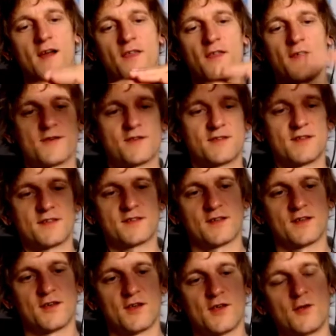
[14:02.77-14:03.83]
and there is
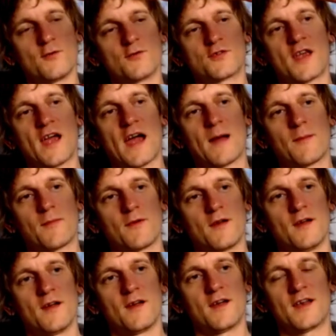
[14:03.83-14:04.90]
this huge gap,
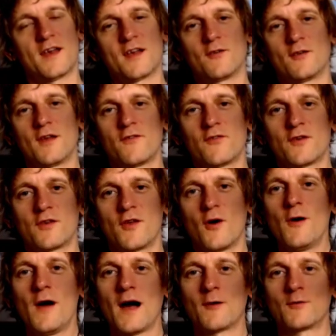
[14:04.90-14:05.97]
and I don't even
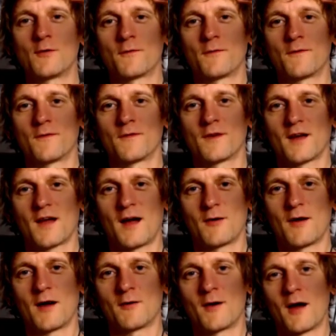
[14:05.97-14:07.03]
know how to
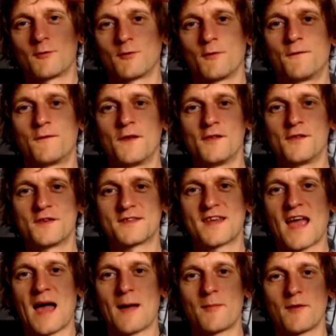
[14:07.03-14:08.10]
fill this
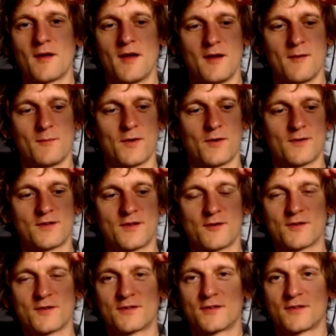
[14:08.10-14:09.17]
gap because
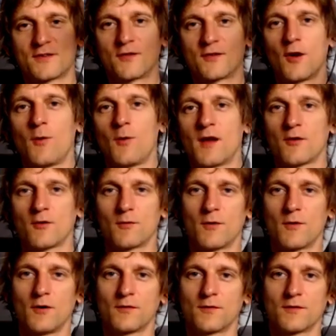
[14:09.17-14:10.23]
there is no one
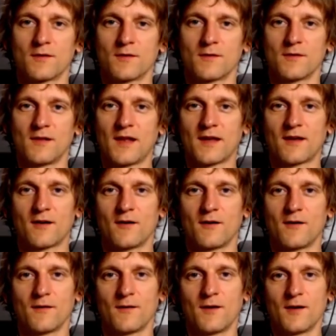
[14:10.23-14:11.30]
on like
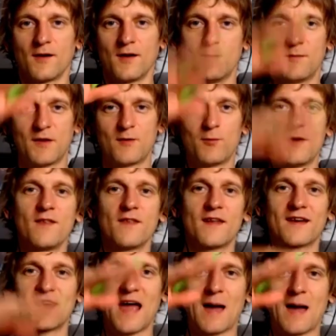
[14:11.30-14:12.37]
in between
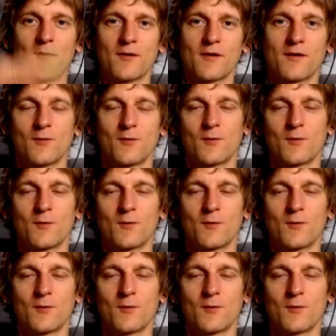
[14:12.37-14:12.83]
that gap